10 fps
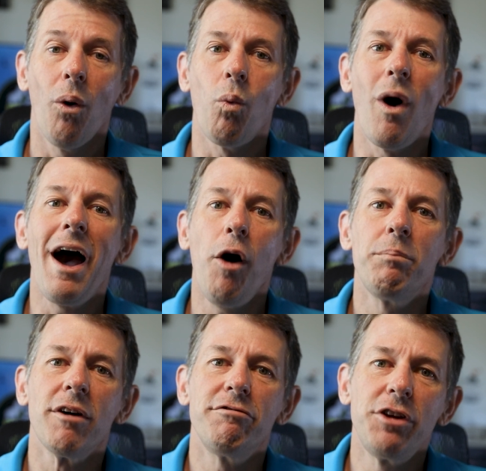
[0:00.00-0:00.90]
will
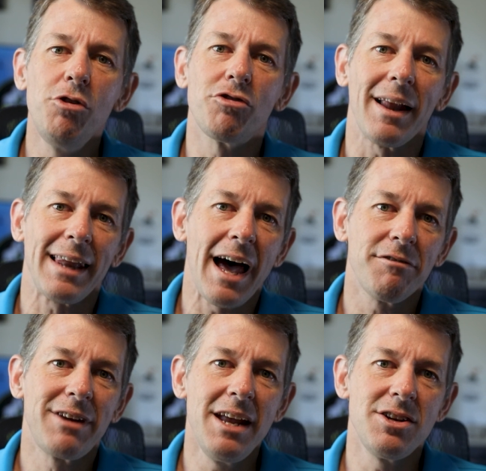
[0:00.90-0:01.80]
help diffuse a lot
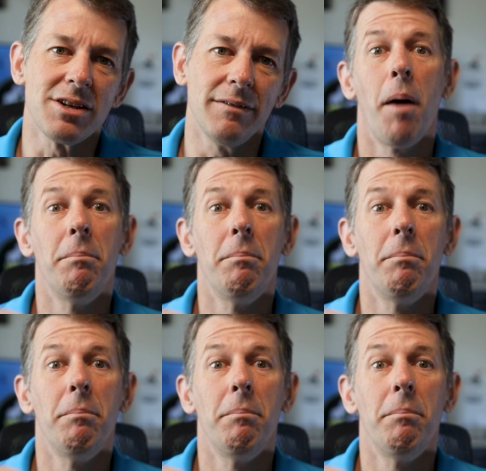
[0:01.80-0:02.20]
of tension.